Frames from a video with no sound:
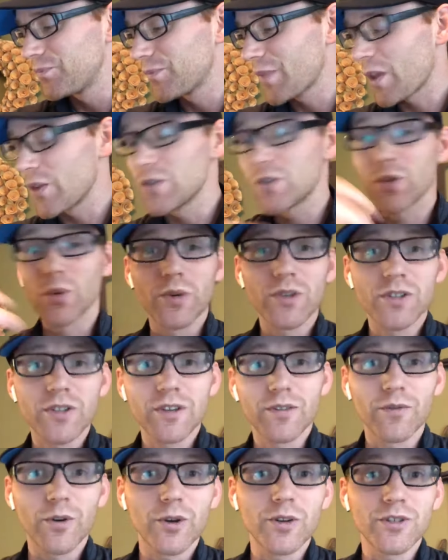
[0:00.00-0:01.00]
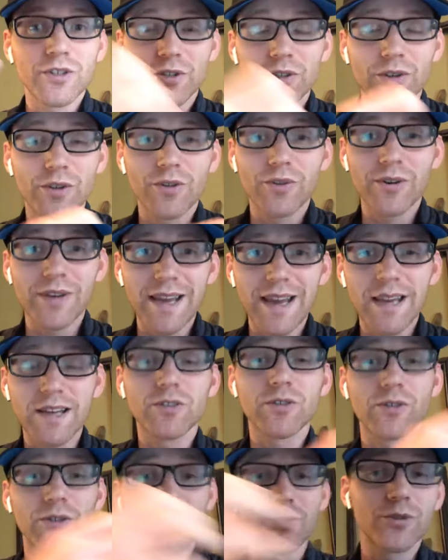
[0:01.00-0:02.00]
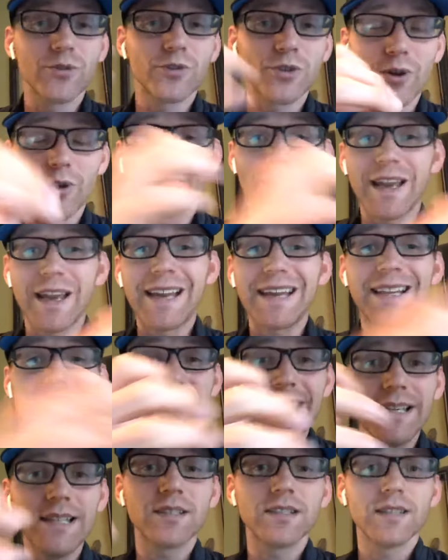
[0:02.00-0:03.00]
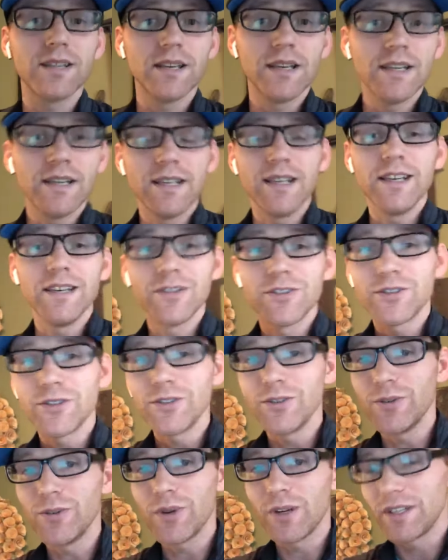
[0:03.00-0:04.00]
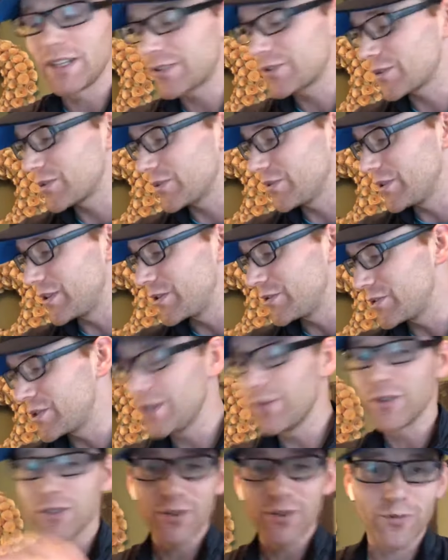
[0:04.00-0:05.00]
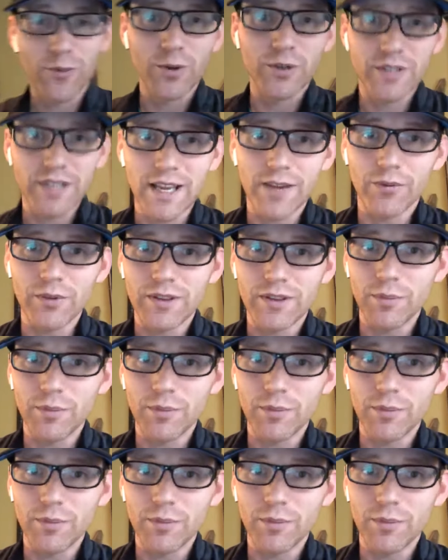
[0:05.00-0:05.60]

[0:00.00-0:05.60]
source converter to create or to turn that heat into electrical energy, which of course they have with the